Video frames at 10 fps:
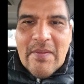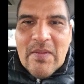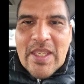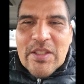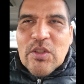
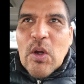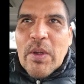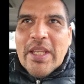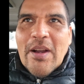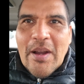is
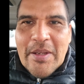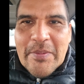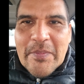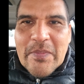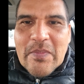going on
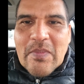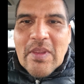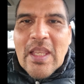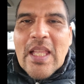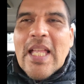
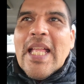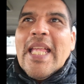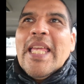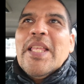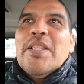
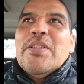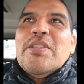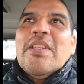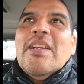is,